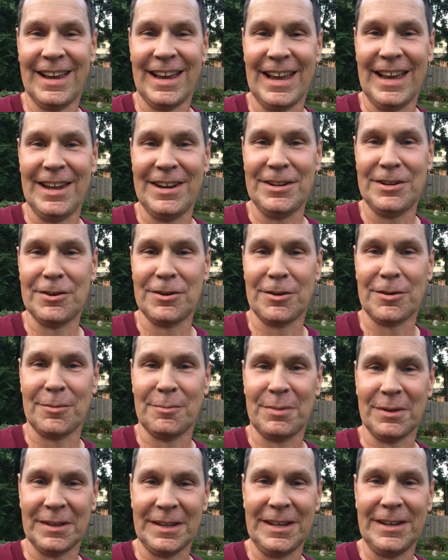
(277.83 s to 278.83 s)
and you're
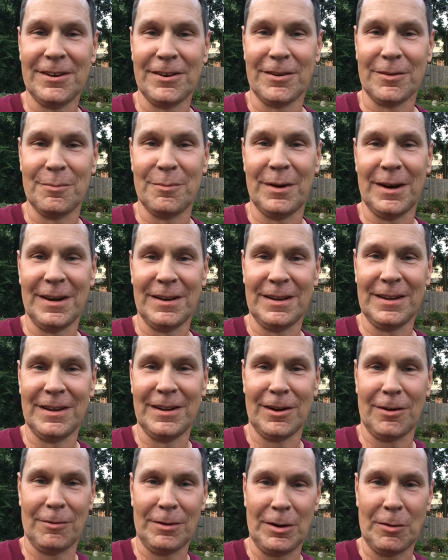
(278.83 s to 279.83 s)
beleaguered, but
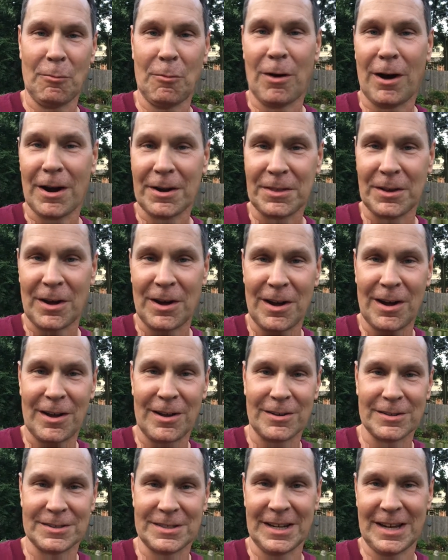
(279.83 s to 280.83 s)
when you walk the
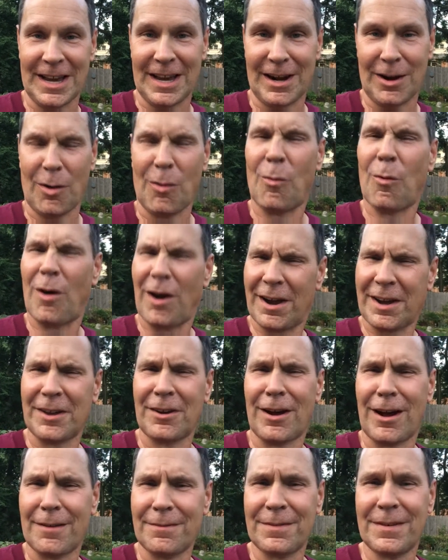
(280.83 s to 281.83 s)
halls to kind of walk it
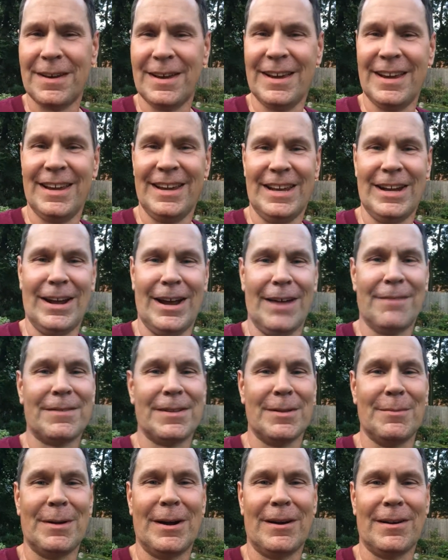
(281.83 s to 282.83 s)
off, after
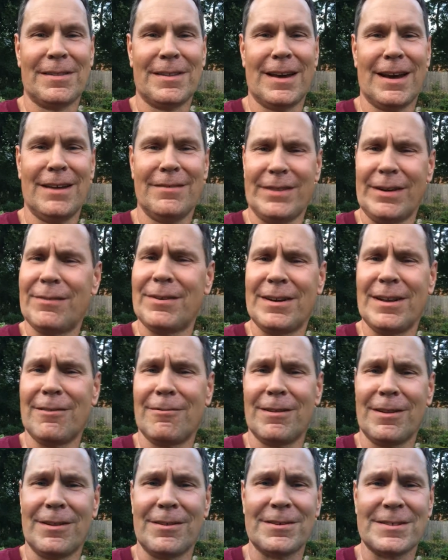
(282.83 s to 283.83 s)
the marathon, have you ever done
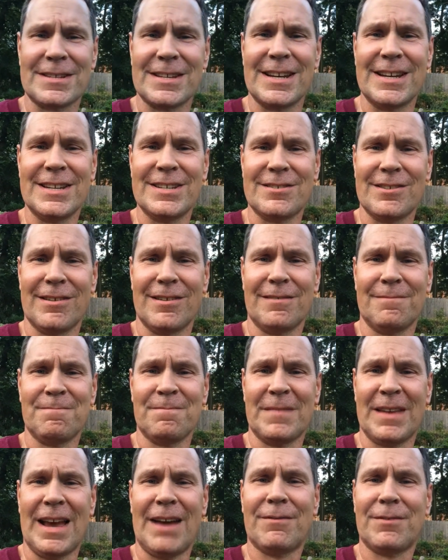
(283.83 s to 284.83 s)
one of those things, or
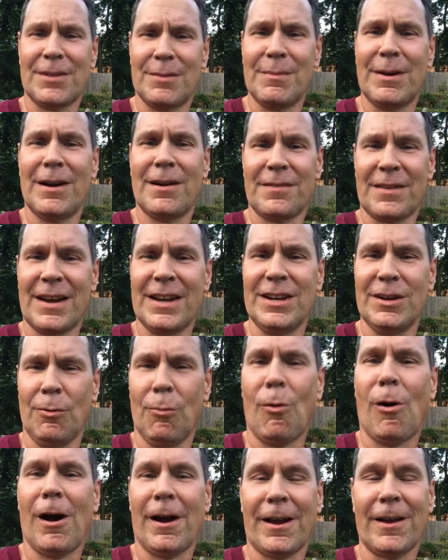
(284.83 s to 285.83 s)
after the marathon you
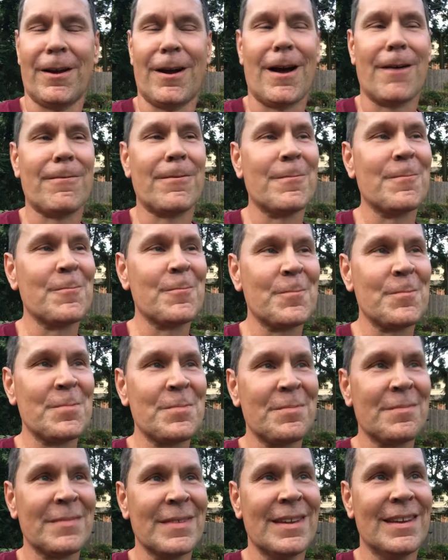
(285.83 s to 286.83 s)
walk it off,
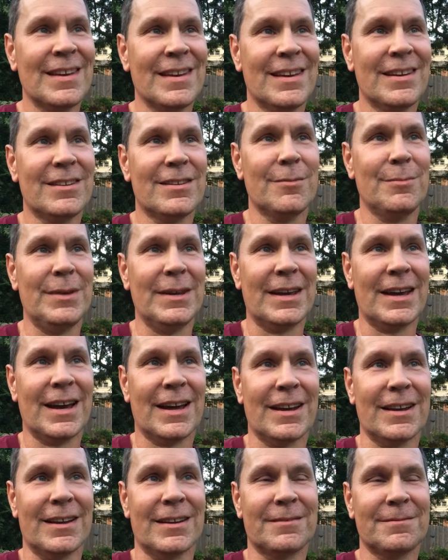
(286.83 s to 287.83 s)
to be
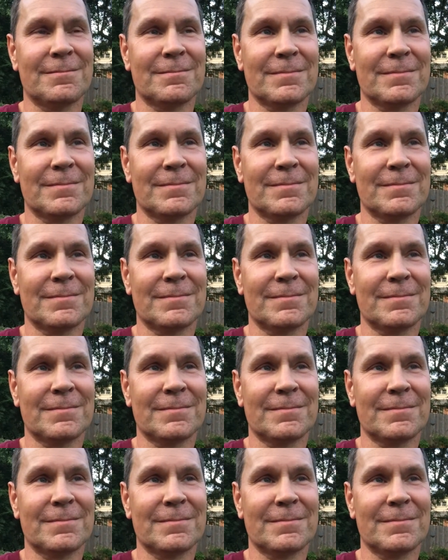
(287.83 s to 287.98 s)
kind of,